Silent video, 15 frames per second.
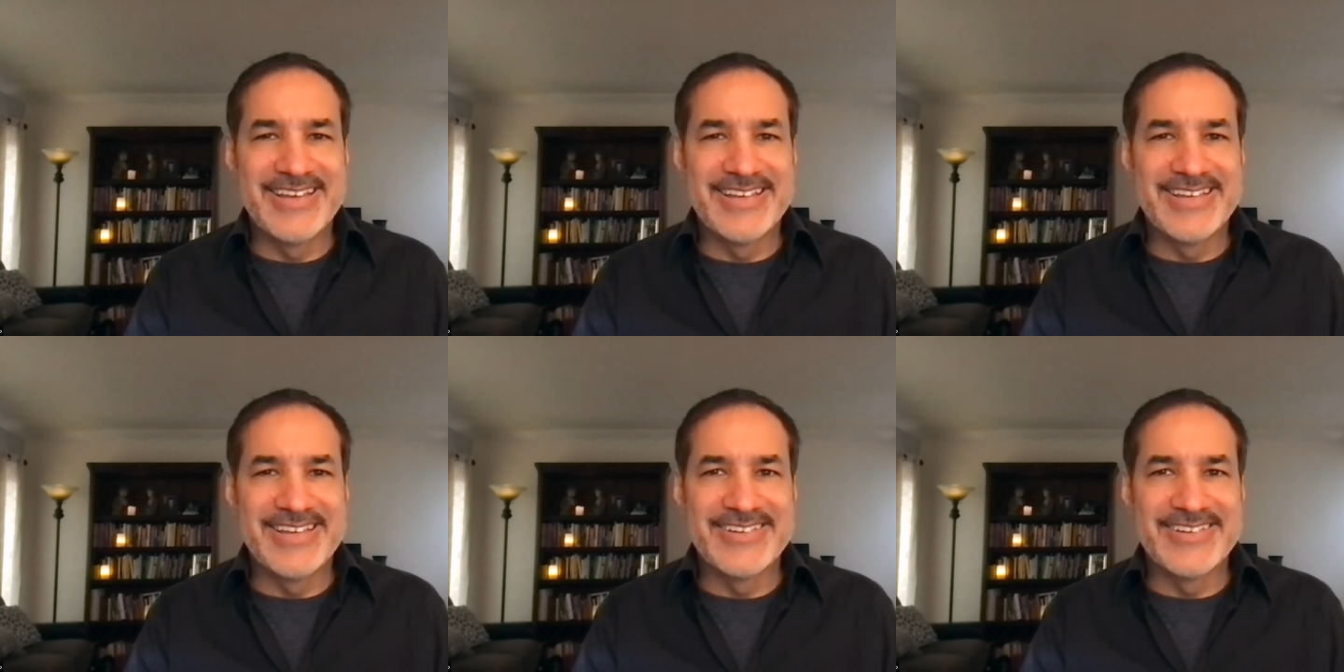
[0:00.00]

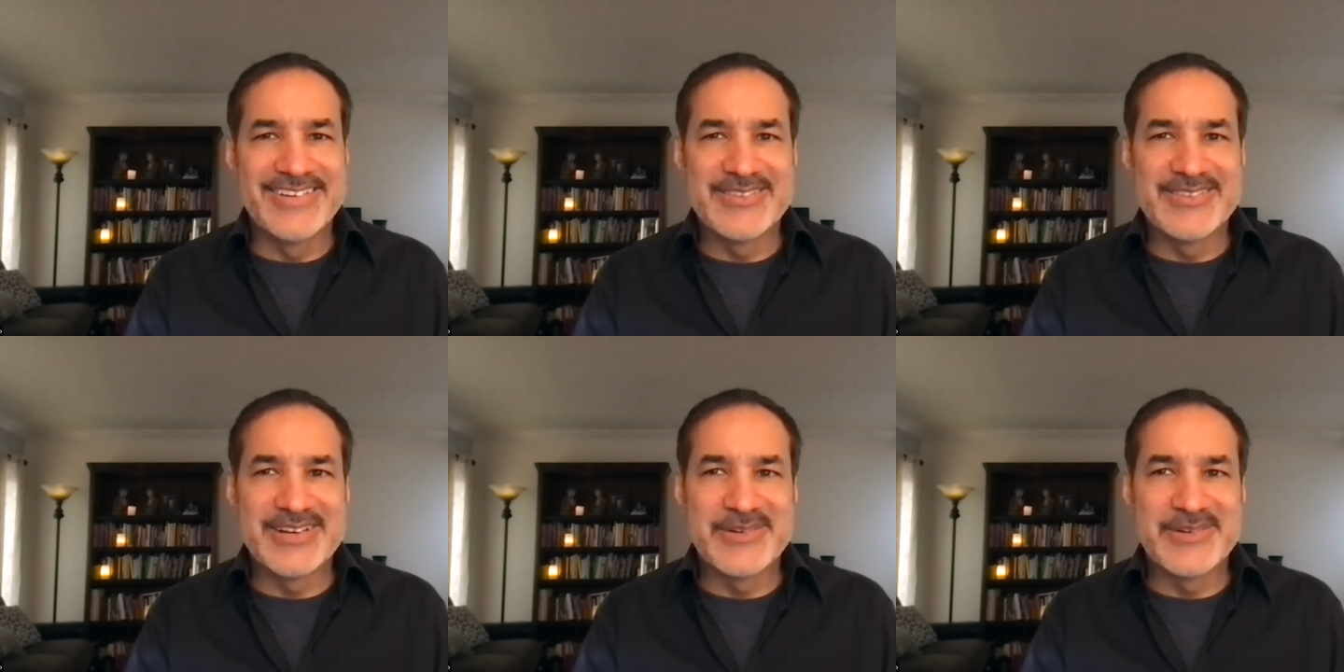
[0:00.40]
You know,
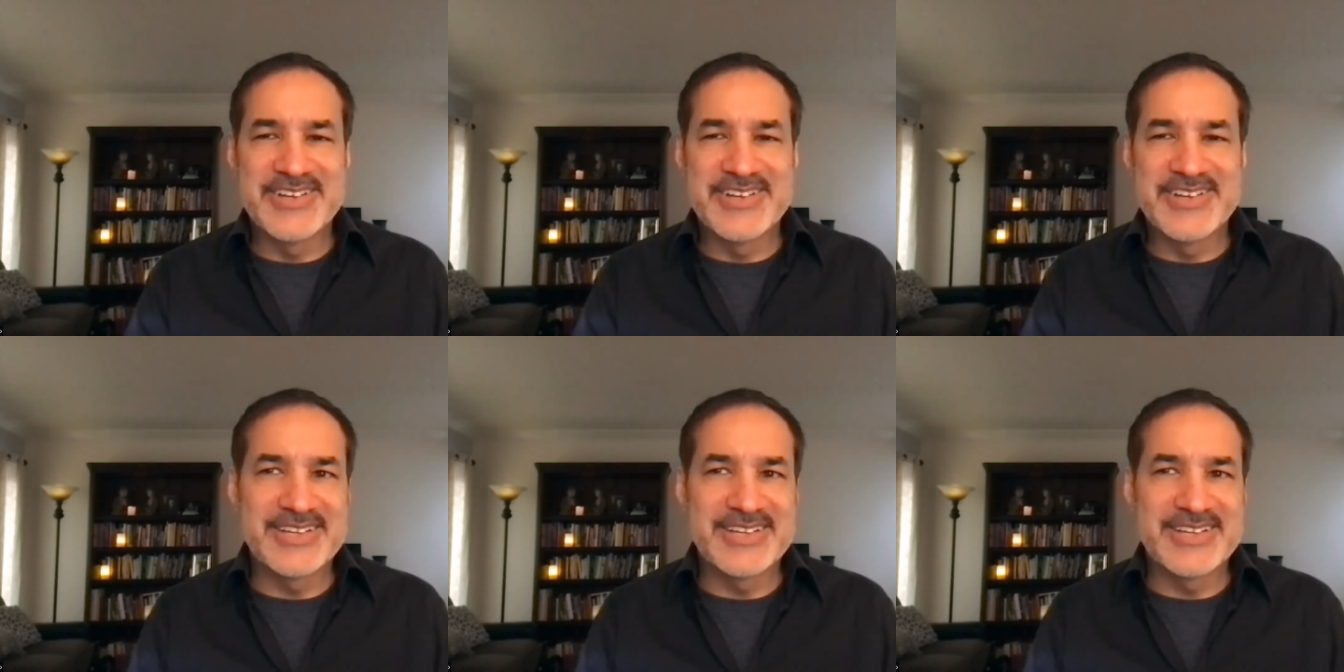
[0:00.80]
I was
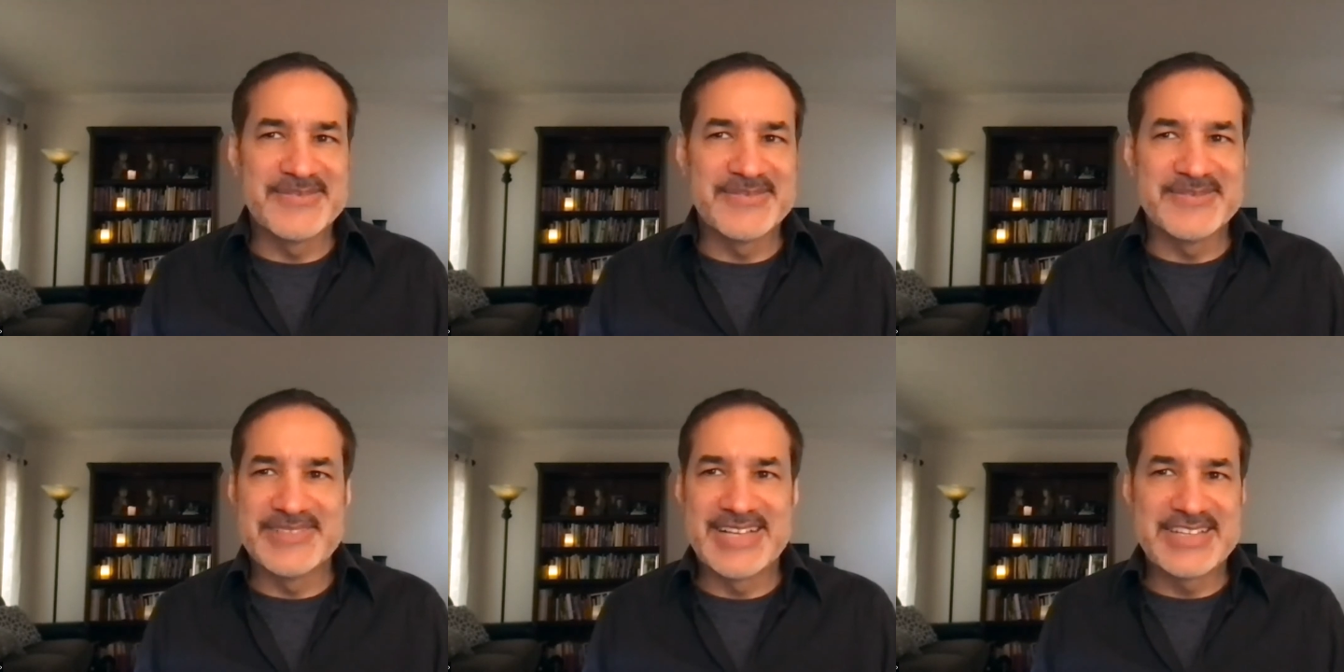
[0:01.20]

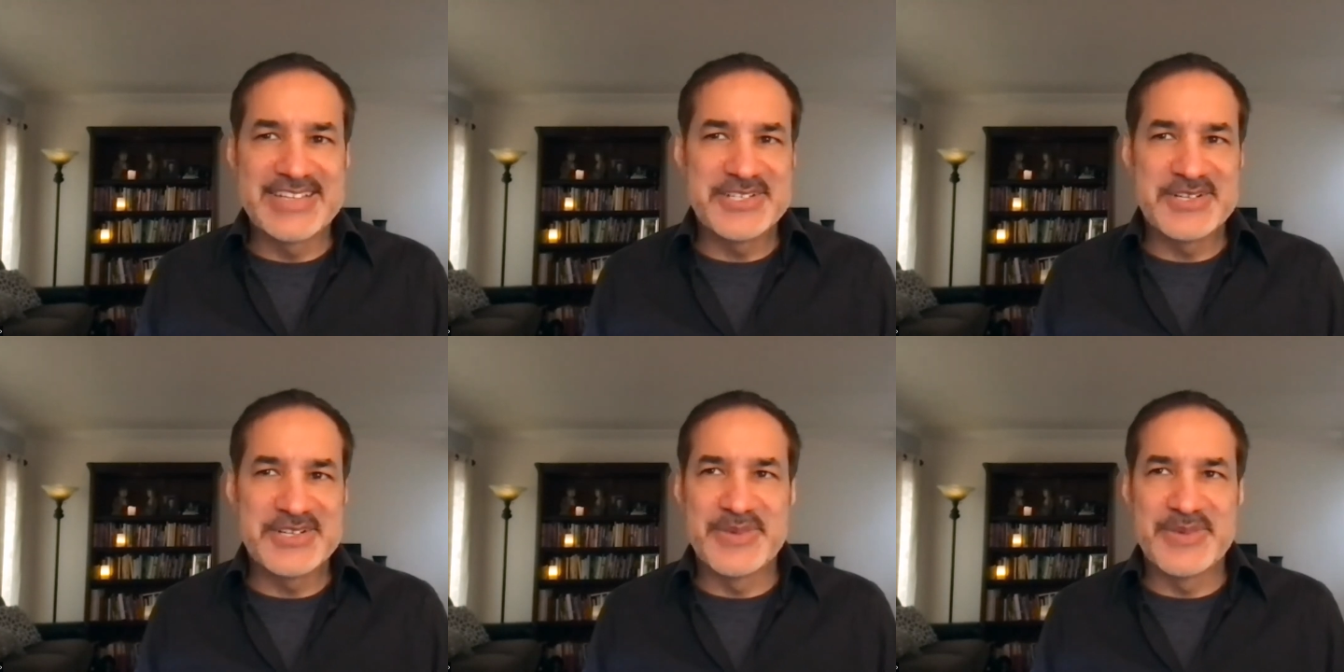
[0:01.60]
talking
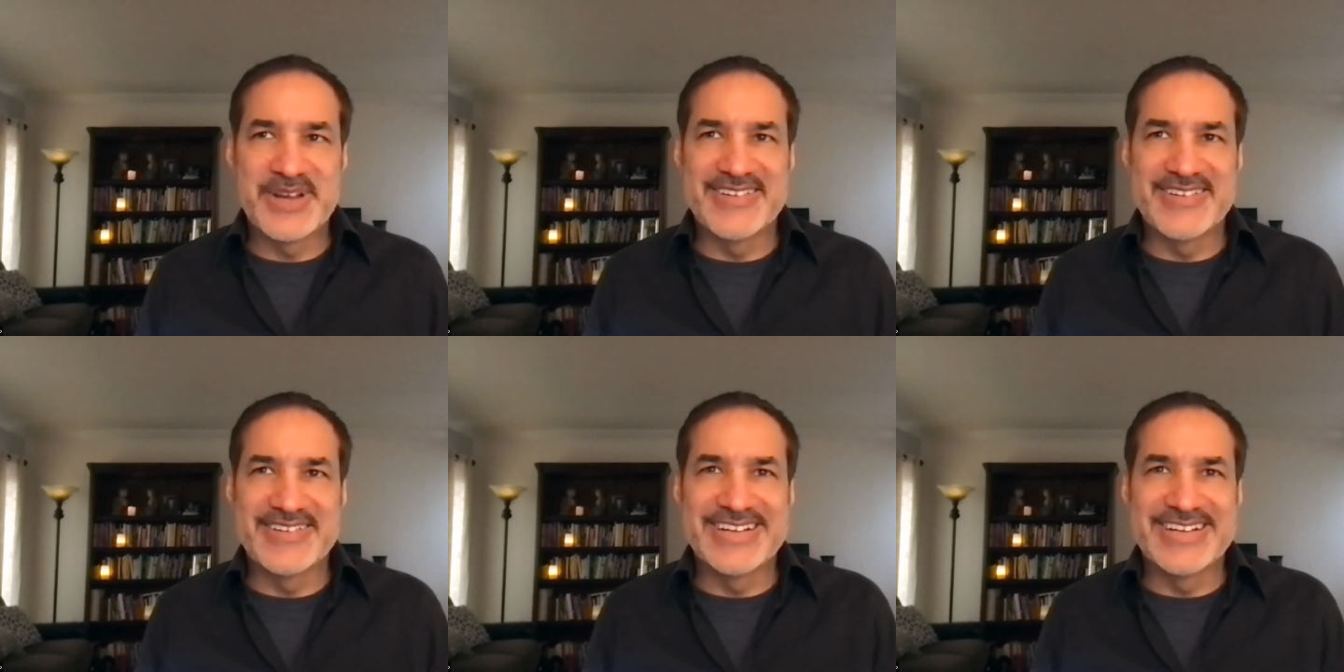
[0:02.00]
last year
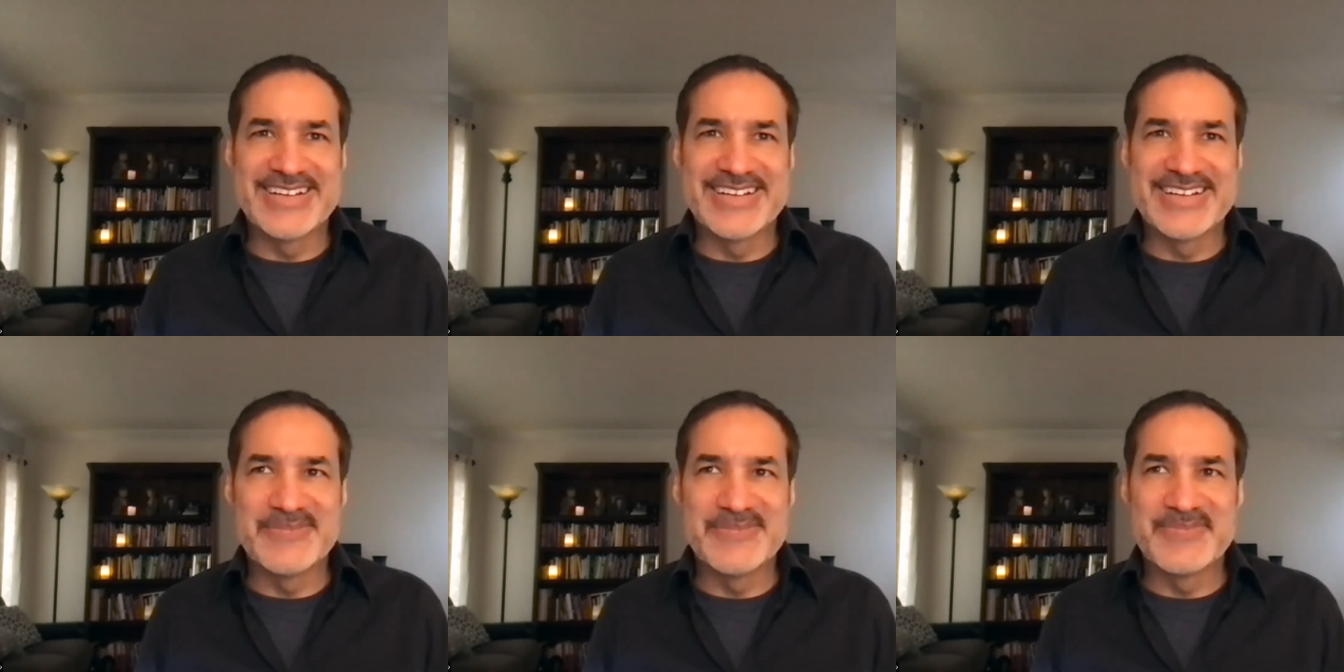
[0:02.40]

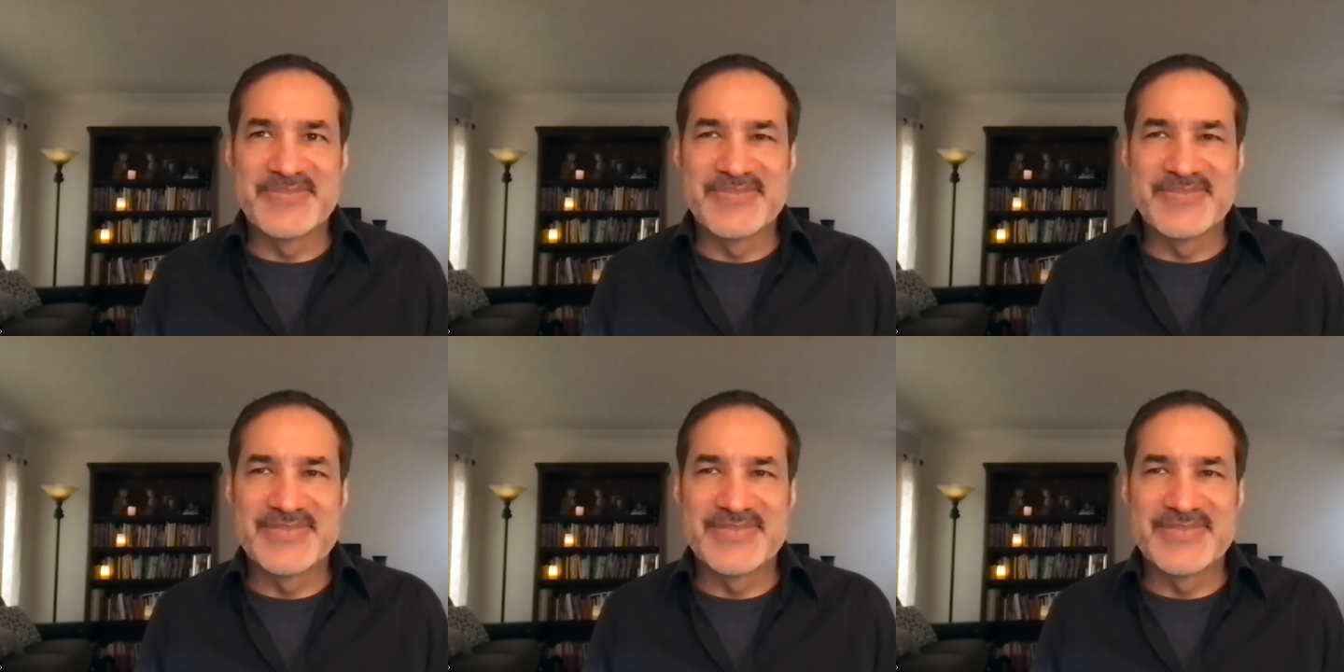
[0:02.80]
about,